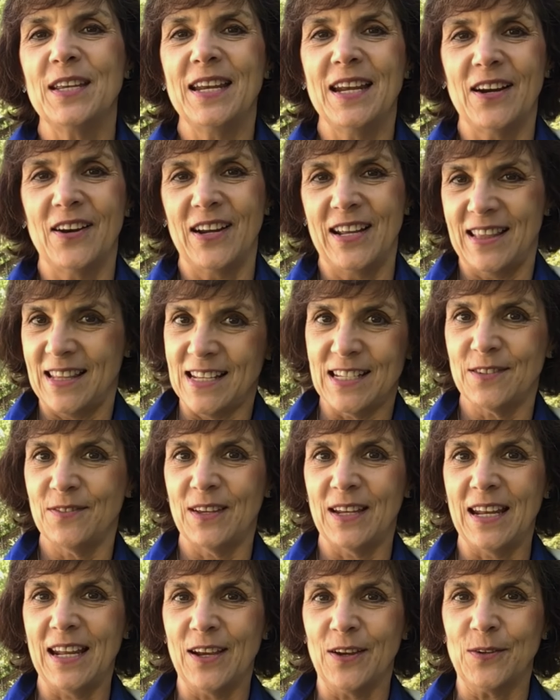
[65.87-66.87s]
here in these
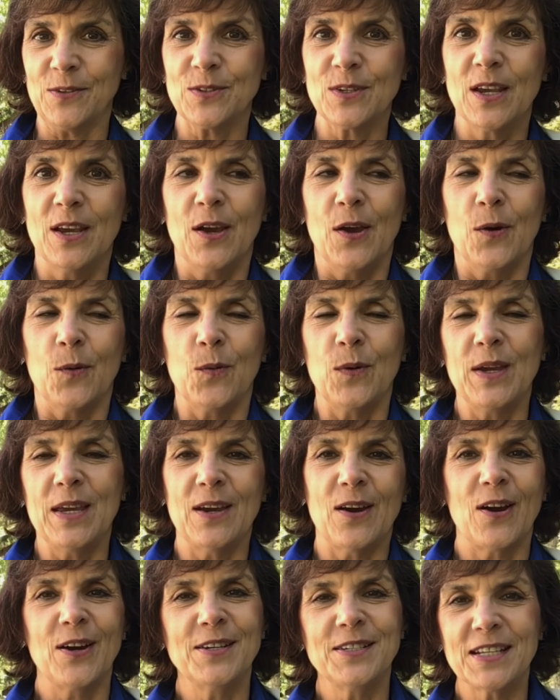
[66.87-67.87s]
videos. We
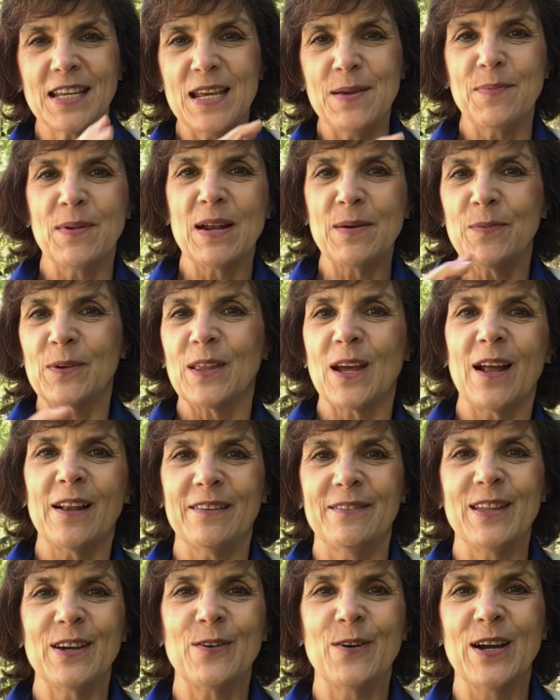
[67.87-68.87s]
aren't keeping up with all
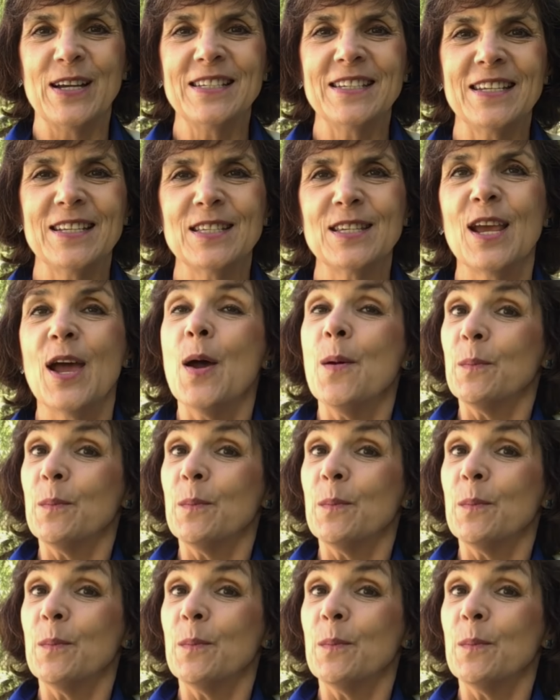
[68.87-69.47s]
of the questions,